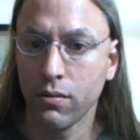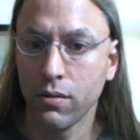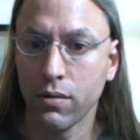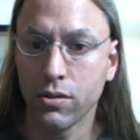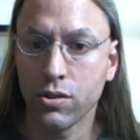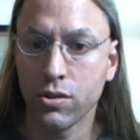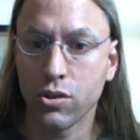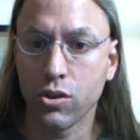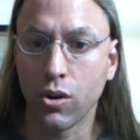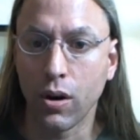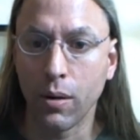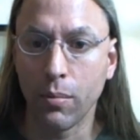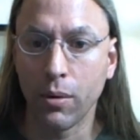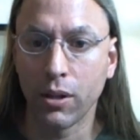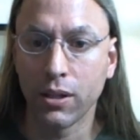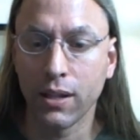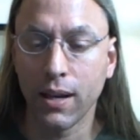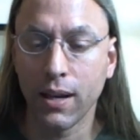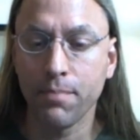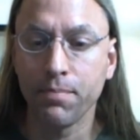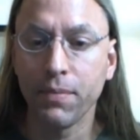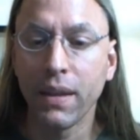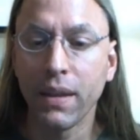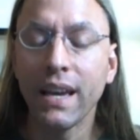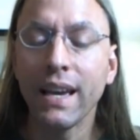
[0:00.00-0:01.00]
Sorry about
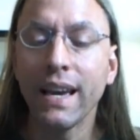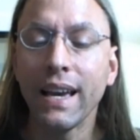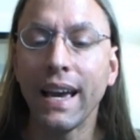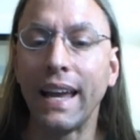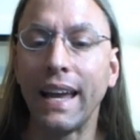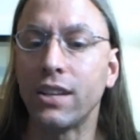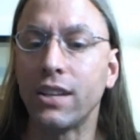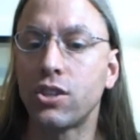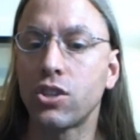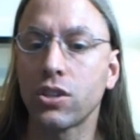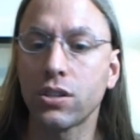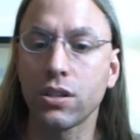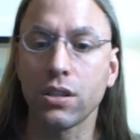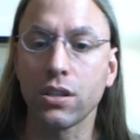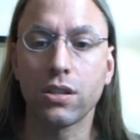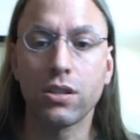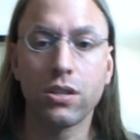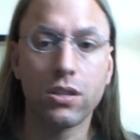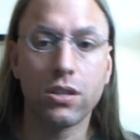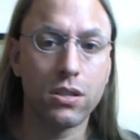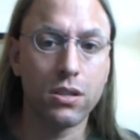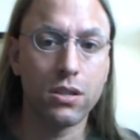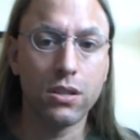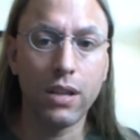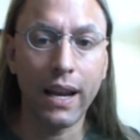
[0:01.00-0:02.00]
that. And it's just a
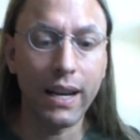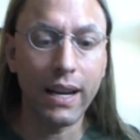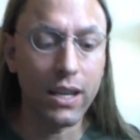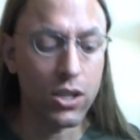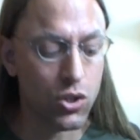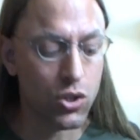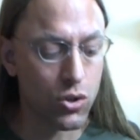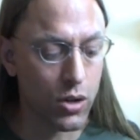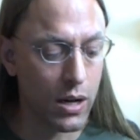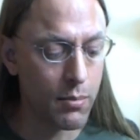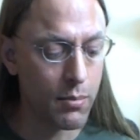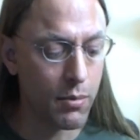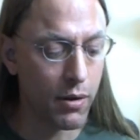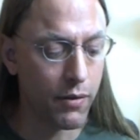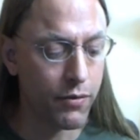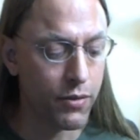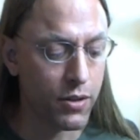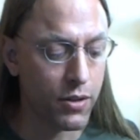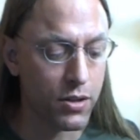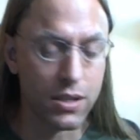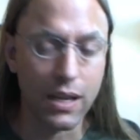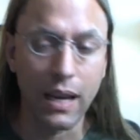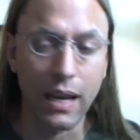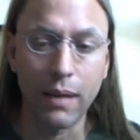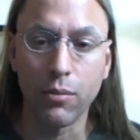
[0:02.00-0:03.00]
steady stream of the
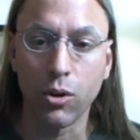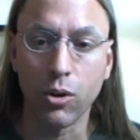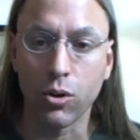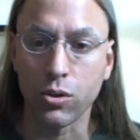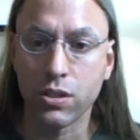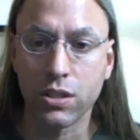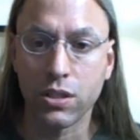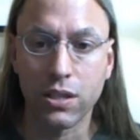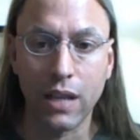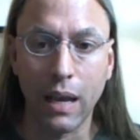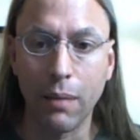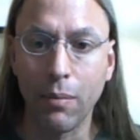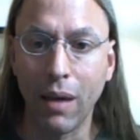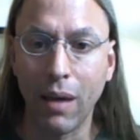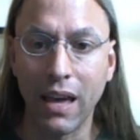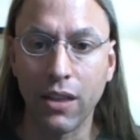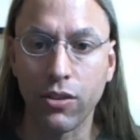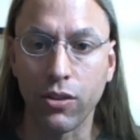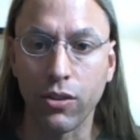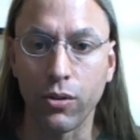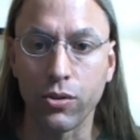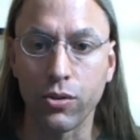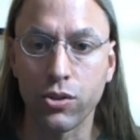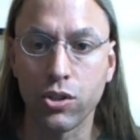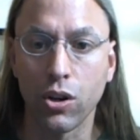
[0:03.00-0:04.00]
same notes, same 8th
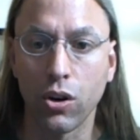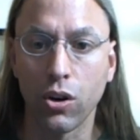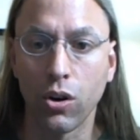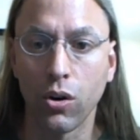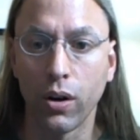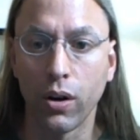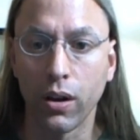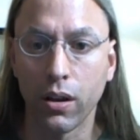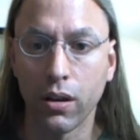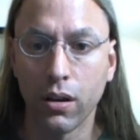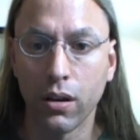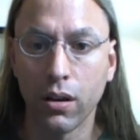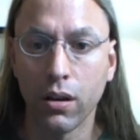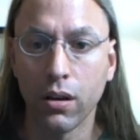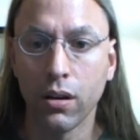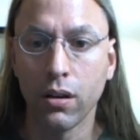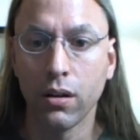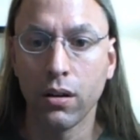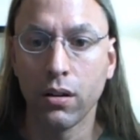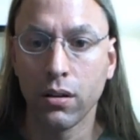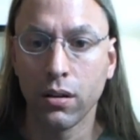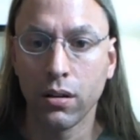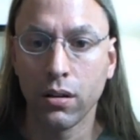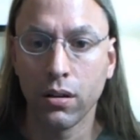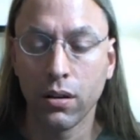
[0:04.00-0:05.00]
notes. So you're going...
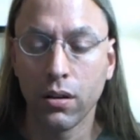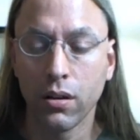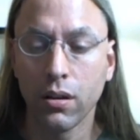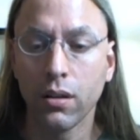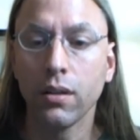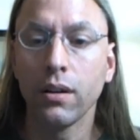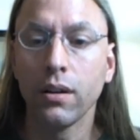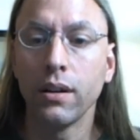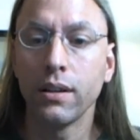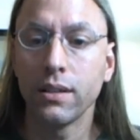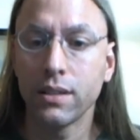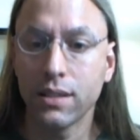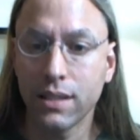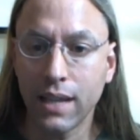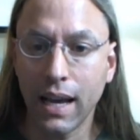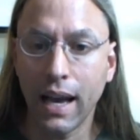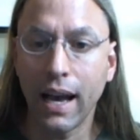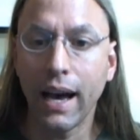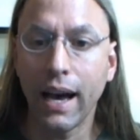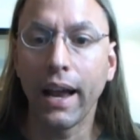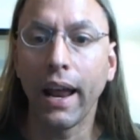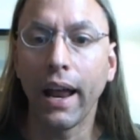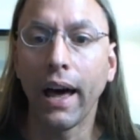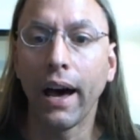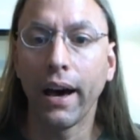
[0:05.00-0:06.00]

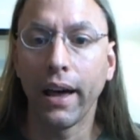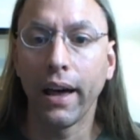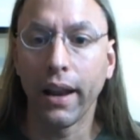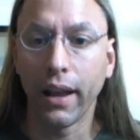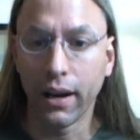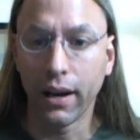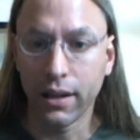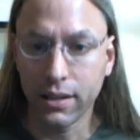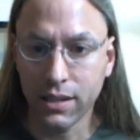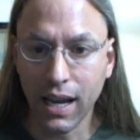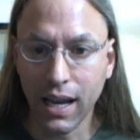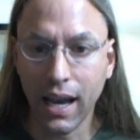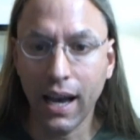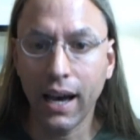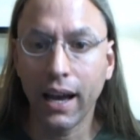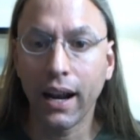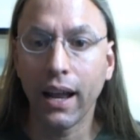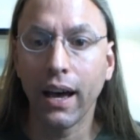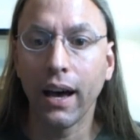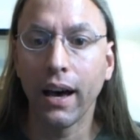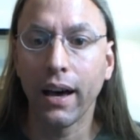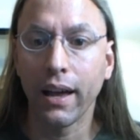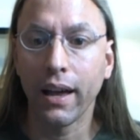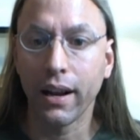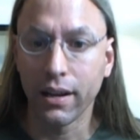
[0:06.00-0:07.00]
Da da da da
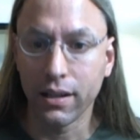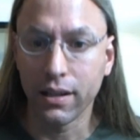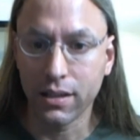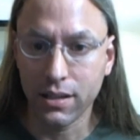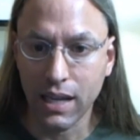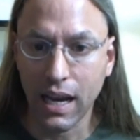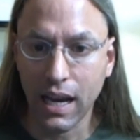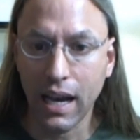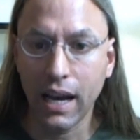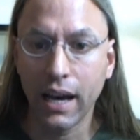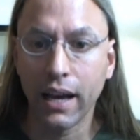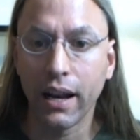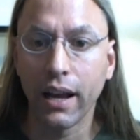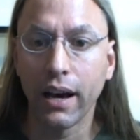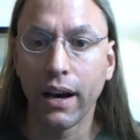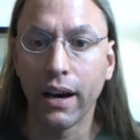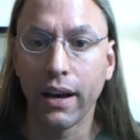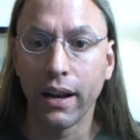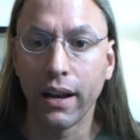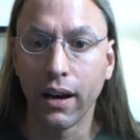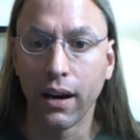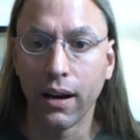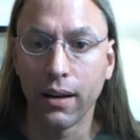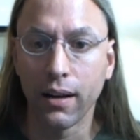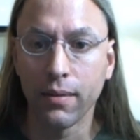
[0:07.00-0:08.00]
da da da da
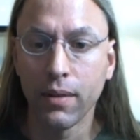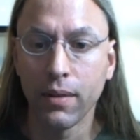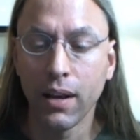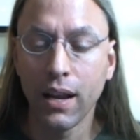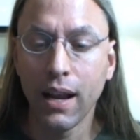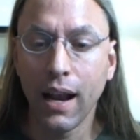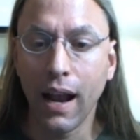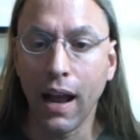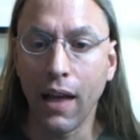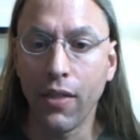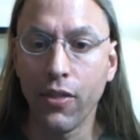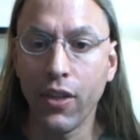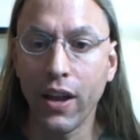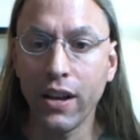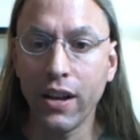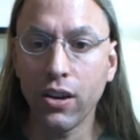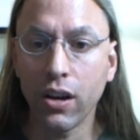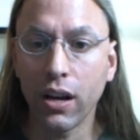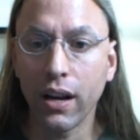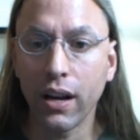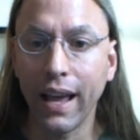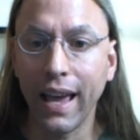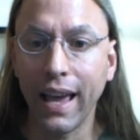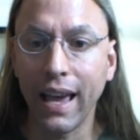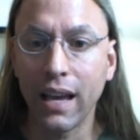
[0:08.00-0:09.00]
da. And then you're
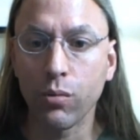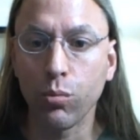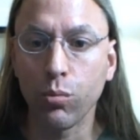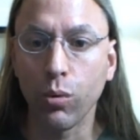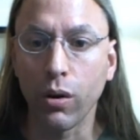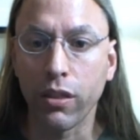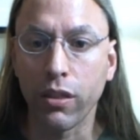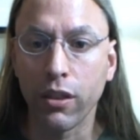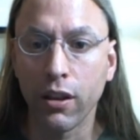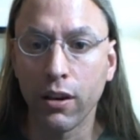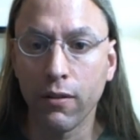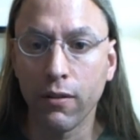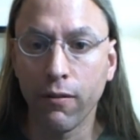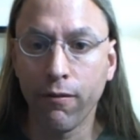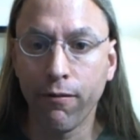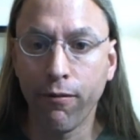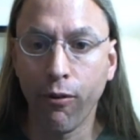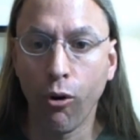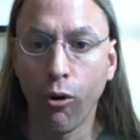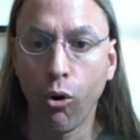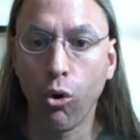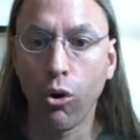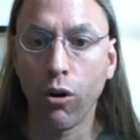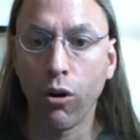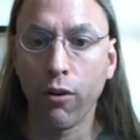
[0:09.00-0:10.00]
going to end with
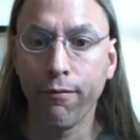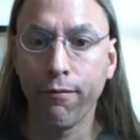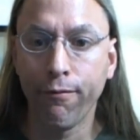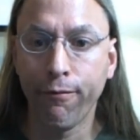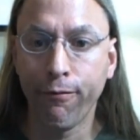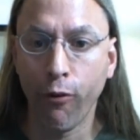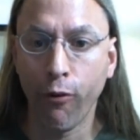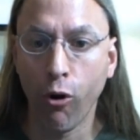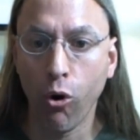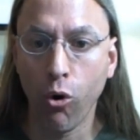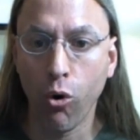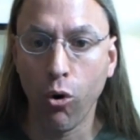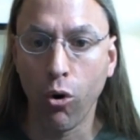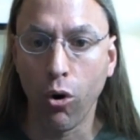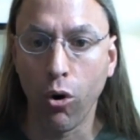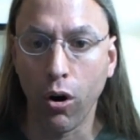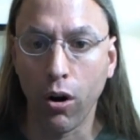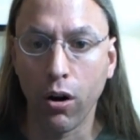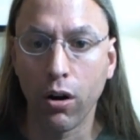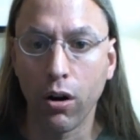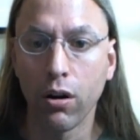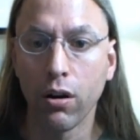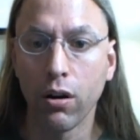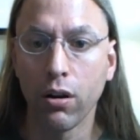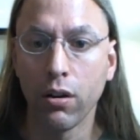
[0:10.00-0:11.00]
4,
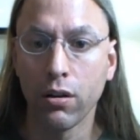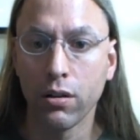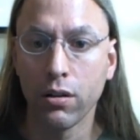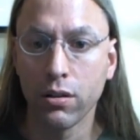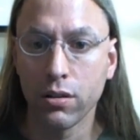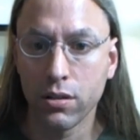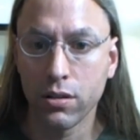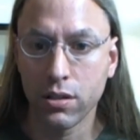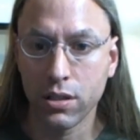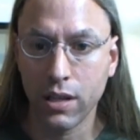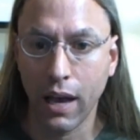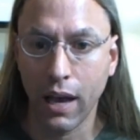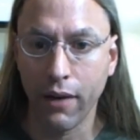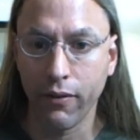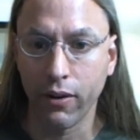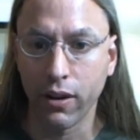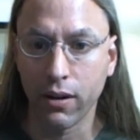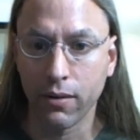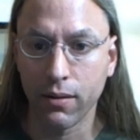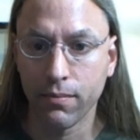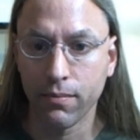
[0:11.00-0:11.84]
4, 7.